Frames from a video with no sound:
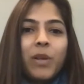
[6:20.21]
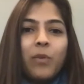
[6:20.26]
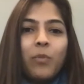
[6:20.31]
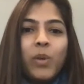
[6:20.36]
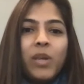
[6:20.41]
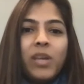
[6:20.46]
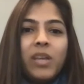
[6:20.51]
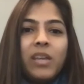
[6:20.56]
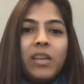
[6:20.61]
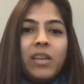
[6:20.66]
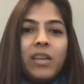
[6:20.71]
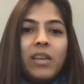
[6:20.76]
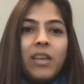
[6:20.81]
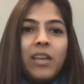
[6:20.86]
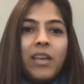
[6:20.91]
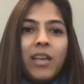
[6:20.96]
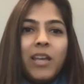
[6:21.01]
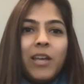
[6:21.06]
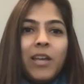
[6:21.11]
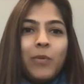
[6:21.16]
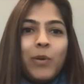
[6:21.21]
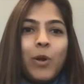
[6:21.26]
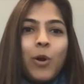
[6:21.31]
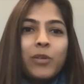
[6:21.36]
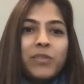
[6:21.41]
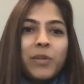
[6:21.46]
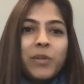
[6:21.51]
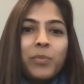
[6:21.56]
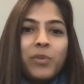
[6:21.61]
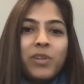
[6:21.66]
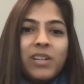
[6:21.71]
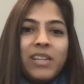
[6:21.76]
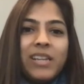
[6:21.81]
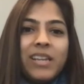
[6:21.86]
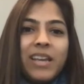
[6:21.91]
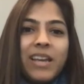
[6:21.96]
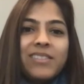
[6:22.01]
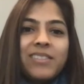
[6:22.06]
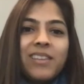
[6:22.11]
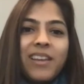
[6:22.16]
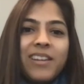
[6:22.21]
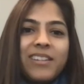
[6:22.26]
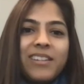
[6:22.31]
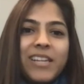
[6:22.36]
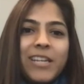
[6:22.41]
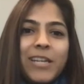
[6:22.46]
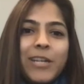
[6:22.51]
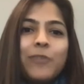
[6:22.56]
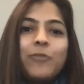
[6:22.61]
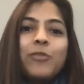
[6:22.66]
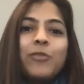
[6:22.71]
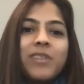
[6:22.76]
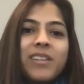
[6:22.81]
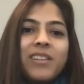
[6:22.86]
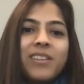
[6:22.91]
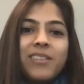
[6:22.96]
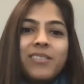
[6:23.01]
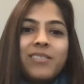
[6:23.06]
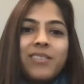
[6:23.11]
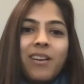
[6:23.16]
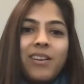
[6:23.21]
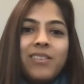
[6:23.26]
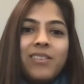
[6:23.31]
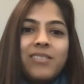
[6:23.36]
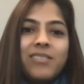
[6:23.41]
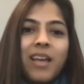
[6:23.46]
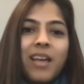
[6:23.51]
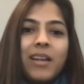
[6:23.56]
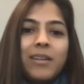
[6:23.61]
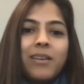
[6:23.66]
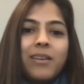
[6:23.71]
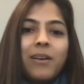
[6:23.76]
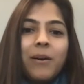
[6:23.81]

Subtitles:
we got some really exciting, interesting results that